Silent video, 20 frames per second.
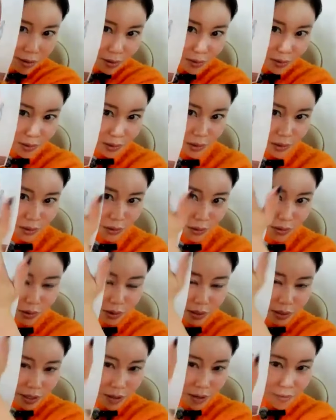you
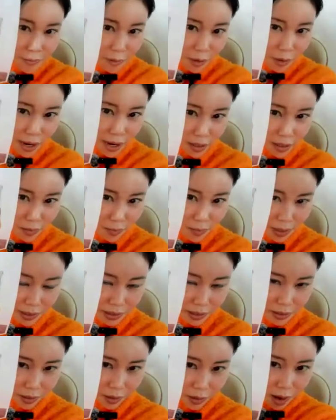use forehead
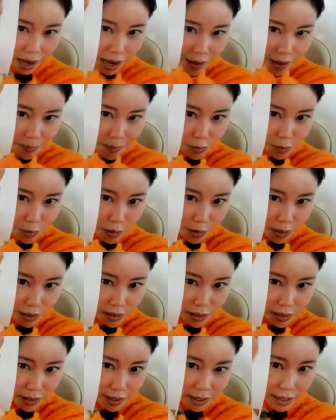muscle
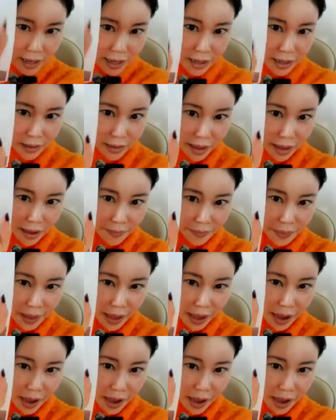upward, then